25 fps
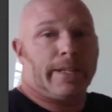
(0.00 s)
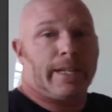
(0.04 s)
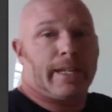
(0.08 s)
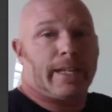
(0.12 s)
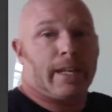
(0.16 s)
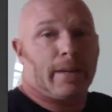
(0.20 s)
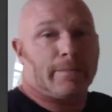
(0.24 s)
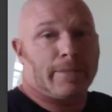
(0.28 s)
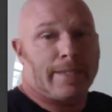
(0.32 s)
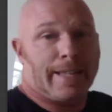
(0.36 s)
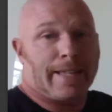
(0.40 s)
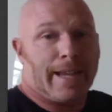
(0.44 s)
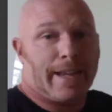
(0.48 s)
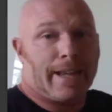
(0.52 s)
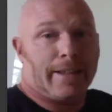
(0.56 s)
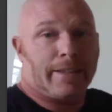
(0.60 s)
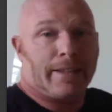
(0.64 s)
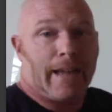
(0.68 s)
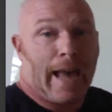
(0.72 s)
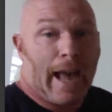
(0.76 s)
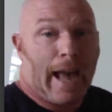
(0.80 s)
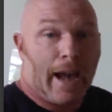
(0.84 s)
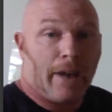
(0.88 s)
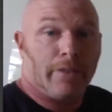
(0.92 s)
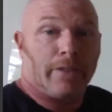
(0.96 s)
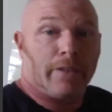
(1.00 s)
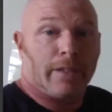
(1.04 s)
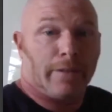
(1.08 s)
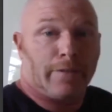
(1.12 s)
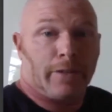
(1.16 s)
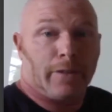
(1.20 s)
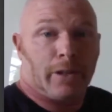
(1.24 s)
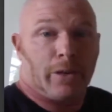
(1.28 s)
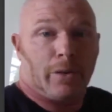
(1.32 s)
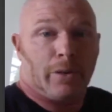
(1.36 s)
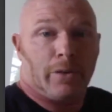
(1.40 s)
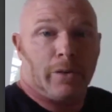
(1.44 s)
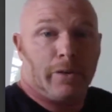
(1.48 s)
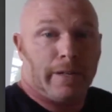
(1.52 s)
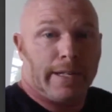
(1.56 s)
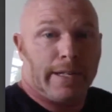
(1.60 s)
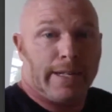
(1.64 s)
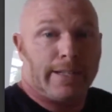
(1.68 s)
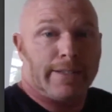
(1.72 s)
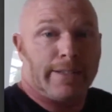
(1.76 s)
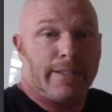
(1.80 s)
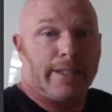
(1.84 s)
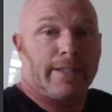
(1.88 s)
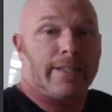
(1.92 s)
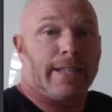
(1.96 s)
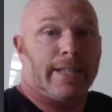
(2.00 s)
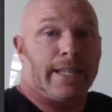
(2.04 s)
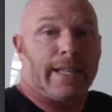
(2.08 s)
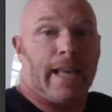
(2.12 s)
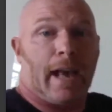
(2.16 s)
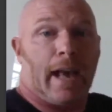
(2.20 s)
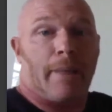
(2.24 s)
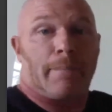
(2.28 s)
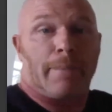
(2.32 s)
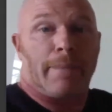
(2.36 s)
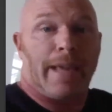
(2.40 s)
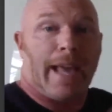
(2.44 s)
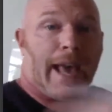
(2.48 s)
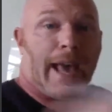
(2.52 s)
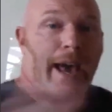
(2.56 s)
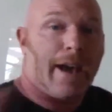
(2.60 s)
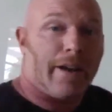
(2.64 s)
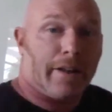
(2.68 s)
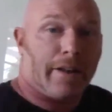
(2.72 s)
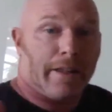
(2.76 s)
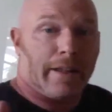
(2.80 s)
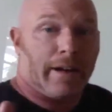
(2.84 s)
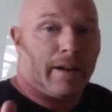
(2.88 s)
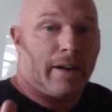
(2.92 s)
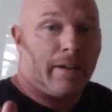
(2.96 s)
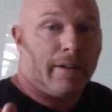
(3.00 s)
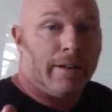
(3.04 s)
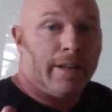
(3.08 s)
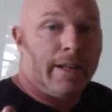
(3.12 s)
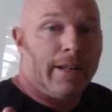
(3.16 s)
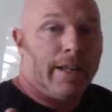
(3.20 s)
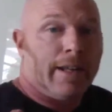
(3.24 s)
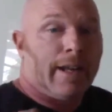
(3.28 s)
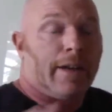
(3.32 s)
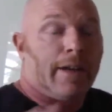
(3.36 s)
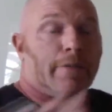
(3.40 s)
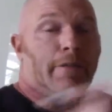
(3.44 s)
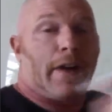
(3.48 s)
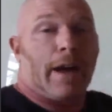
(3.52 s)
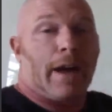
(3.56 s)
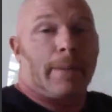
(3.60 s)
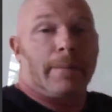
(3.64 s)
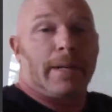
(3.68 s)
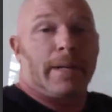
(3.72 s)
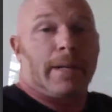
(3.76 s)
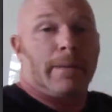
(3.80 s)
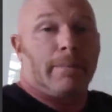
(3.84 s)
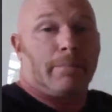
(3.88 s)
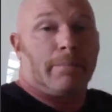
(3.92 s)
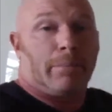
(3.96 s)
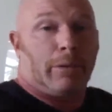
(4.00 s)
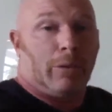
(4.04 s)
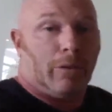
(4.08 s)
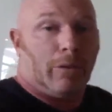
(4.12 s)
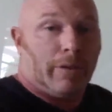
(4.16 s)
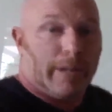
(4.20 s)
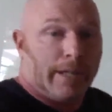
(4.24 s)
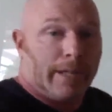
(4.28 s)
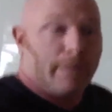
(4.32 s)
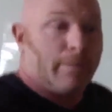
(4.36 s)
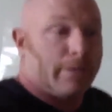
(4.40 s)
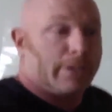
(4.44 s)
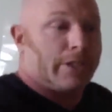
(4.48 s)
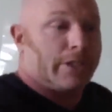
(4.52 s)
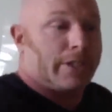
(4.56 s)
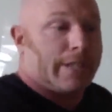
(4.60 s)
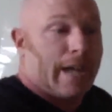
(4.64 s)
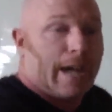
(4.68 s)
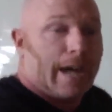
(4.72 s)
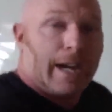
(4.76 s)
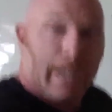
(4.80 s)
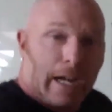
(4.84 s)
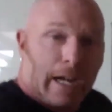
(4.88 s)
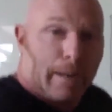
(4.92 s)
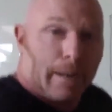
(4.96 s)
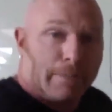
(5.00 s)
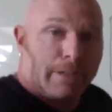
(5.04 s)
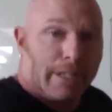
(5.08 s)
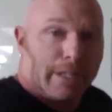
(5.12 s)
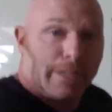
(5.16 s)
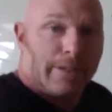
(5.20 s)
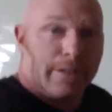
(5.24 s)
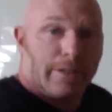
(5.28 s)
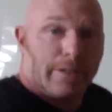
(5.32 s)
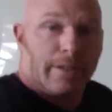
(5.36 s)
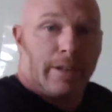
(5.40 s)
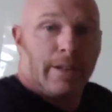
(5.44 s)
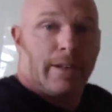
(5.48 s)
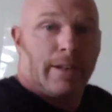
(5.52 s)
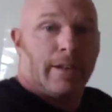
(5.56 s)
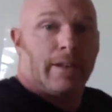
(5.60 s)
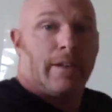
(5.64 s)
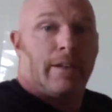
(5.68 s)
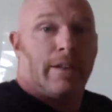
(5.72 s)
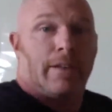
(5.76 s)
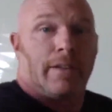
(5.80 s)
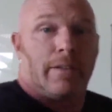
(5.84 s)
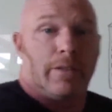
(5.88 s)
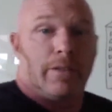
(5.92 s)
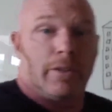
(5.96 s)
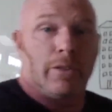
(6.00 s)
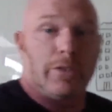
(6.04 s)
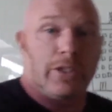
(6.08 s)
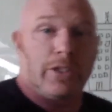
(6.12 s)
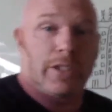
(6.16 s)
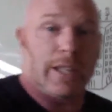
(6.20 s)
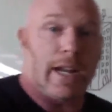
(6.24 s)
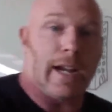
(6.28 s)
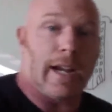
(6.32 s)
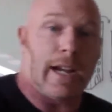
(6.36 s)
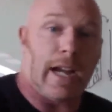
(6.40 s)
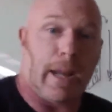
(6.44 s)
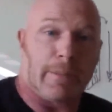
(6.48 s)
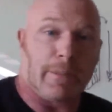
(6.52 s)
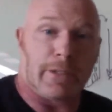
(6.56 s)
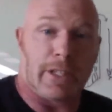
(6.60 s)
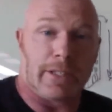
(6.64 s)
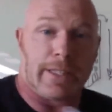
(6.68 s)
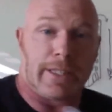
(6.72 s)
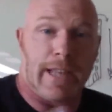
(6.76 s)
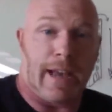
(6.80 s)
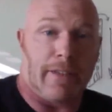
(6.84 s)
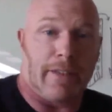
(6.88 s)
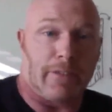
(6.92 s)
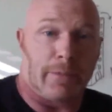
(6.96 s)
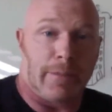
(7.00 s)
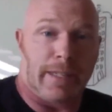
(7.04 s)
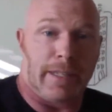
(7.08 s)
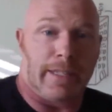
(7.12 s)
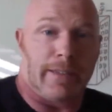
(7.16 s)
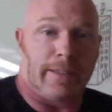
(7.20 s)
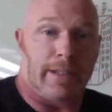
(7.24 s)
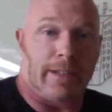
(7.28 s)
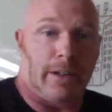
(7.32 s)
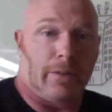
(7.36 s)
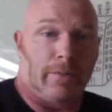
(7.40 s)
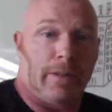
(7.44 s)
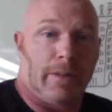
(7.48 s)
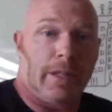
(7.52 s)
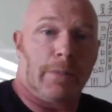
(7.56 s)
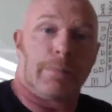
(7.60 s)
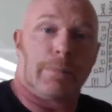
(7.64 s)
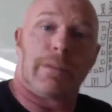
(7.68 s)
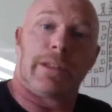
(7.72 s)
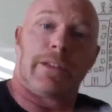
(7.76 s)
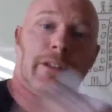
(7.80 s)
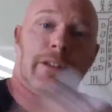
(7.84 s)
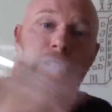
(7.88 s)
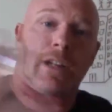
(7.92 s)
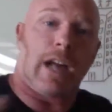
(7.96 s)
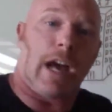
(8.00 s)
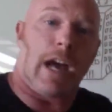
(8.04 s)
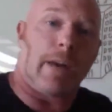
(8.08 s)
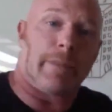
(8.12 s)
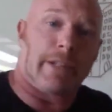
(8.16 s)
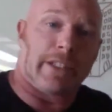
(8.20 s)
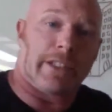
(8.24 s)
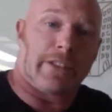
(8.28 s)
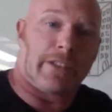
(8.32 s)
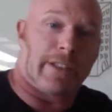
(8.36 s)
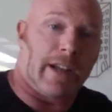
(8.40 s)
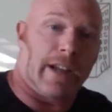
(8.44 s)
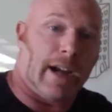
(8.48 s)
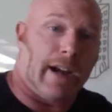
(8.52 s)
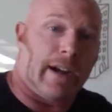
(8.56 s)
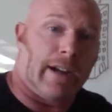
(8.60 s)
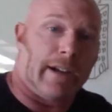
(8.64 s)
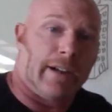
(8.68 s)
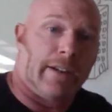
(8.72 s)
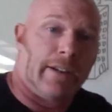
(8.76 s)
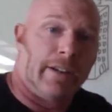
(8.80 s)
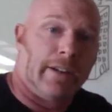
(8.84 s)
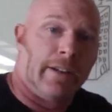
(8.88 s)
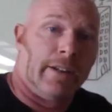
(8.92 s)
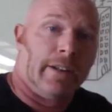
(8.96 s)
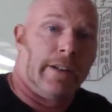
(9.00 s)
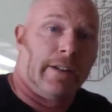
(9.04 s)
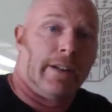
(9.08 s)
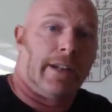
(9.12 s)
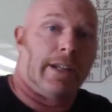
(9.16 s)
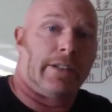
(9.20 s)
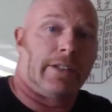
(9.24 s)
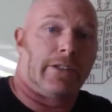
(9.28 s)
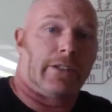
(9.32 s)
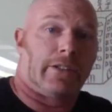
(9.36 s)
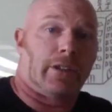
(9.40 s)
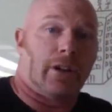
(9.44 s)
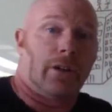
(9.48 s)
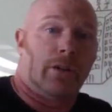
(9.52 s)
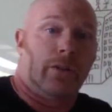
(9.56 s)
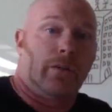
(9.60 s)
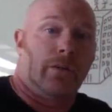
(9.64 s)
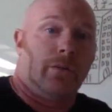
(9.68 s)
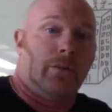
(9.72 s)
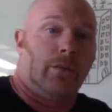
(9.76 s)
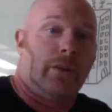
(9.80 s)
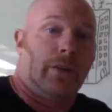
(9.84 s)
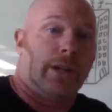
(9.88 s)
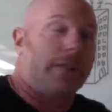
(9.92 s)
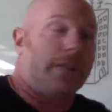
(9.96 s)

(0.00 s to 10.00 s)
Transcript: comes down to how difficult or easy to get me out of there. If I'm an employee with stock options, those stock options have to be dealt with, but they're common stock. And so when